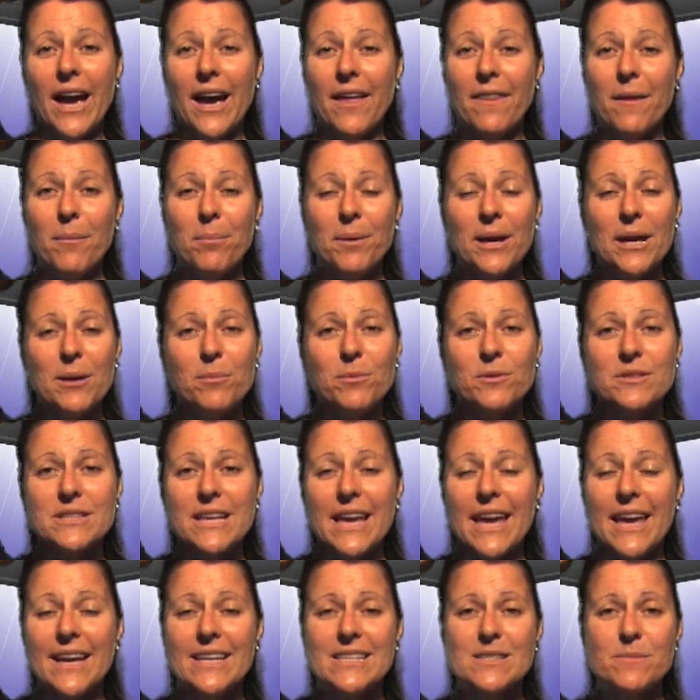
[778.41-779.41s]
other people's
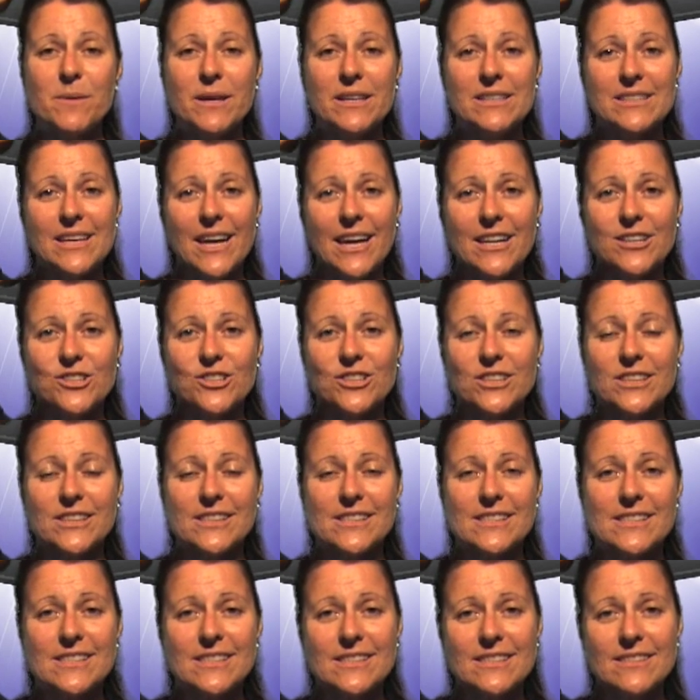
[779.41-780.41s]

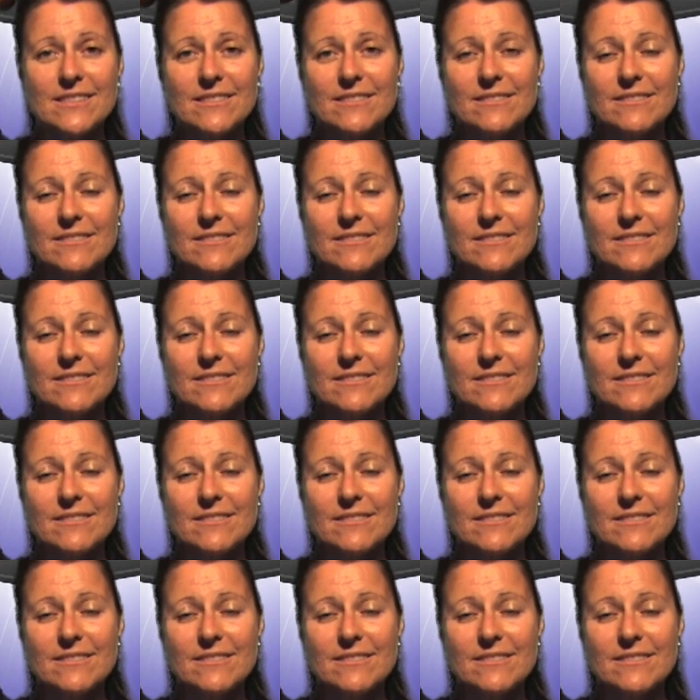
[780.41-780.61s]
expectations,